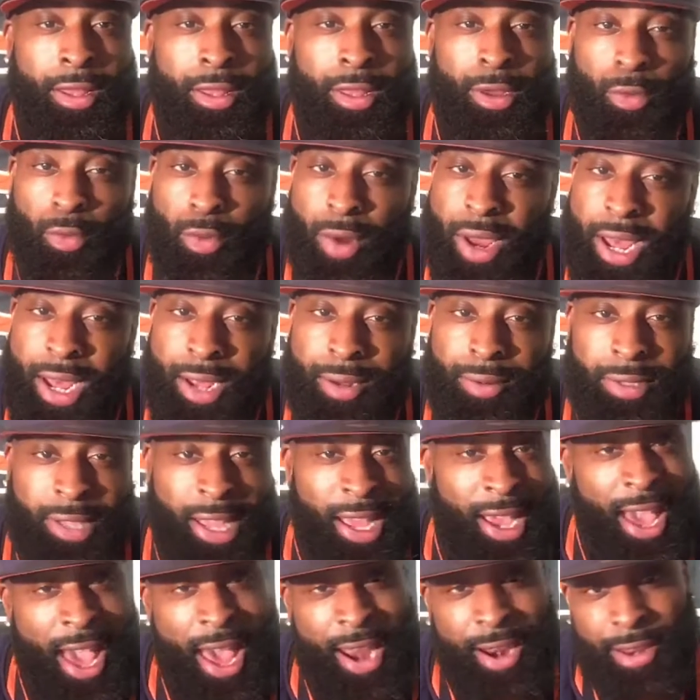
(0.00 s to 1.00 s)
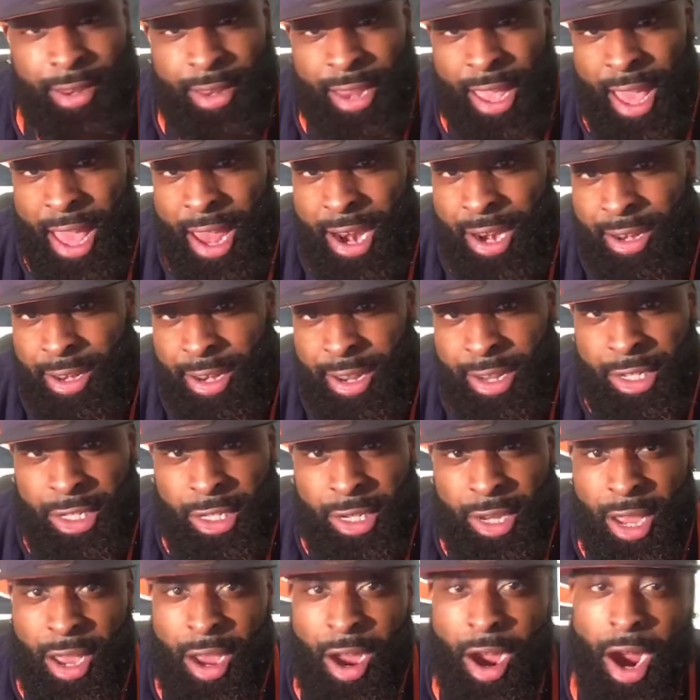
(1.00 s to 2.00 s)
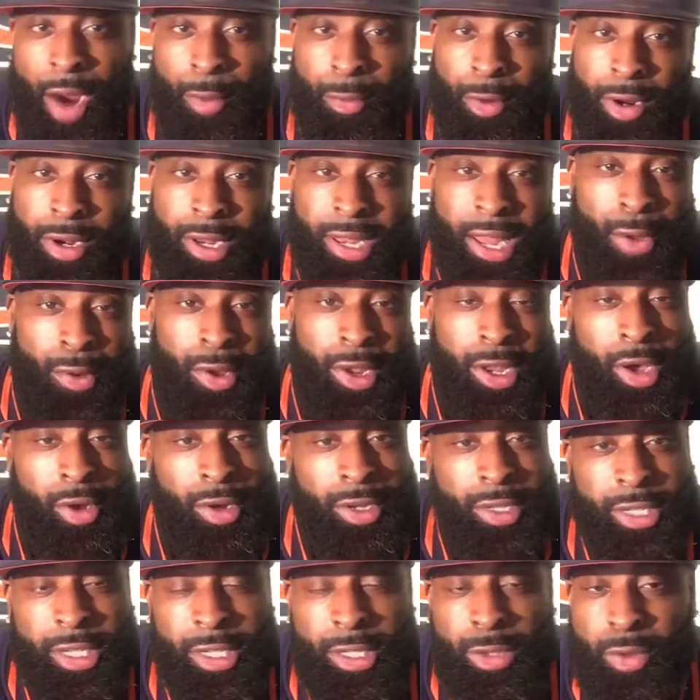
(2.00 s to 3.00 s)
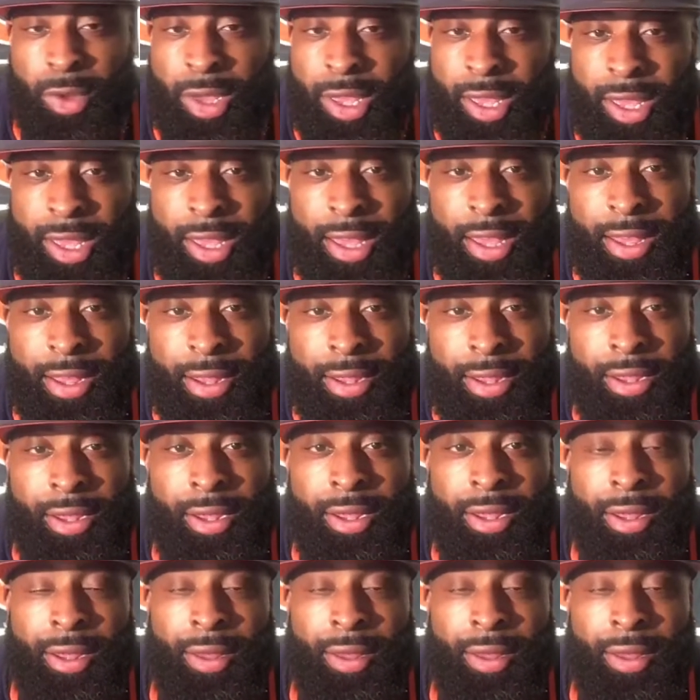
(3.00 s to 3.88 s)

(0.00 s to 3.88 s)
The Rams, they got a niche in their armor that we noticed this weekend.